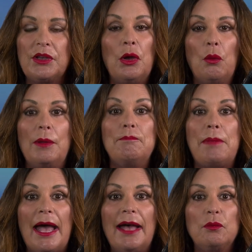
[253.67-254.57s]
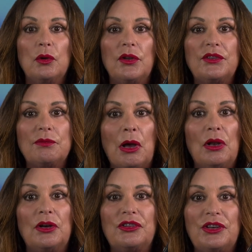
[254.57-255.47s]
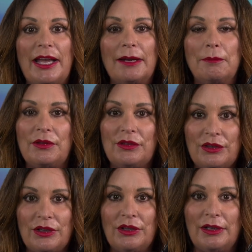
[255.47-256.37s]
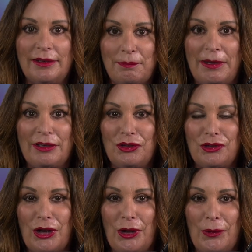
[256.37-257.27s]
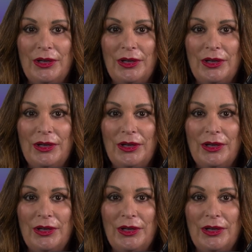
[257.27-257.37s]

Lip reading: when bass want a smaller snack but still expect a show.